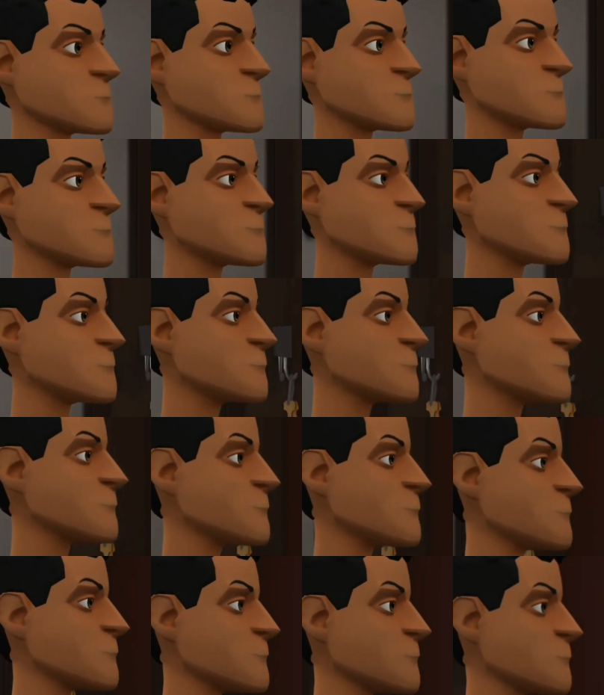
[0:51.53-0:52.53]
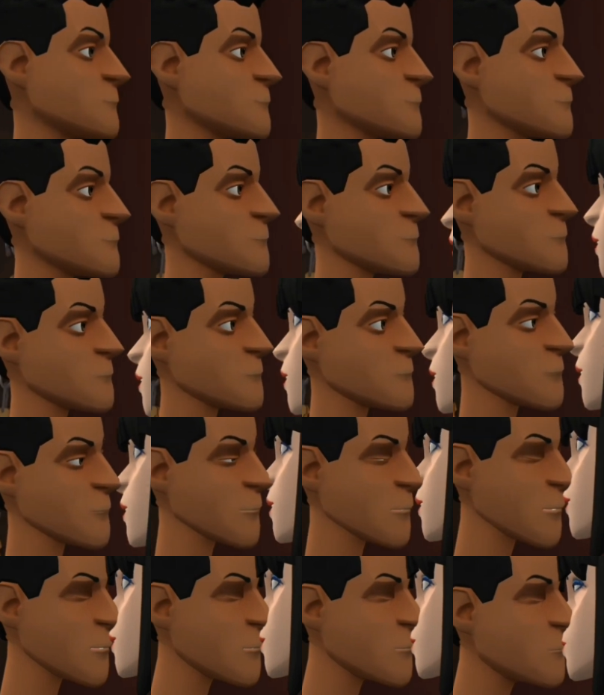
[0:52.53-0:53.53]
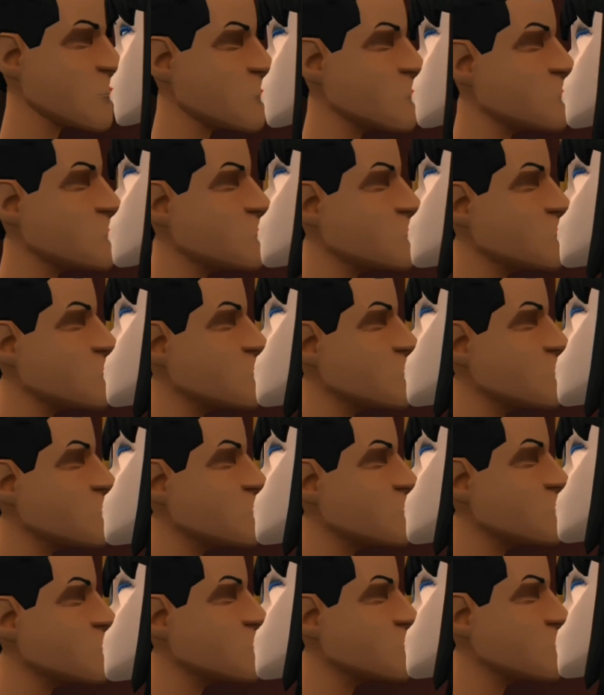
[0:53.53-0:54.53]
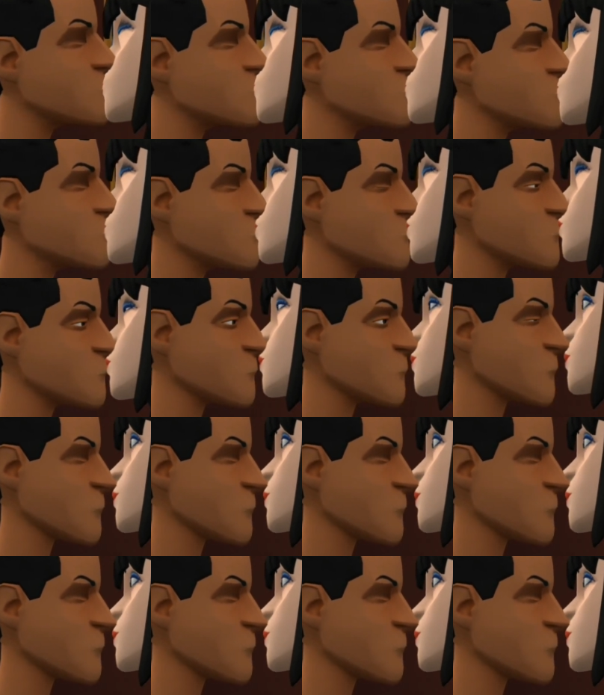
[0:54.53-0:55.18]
(silence)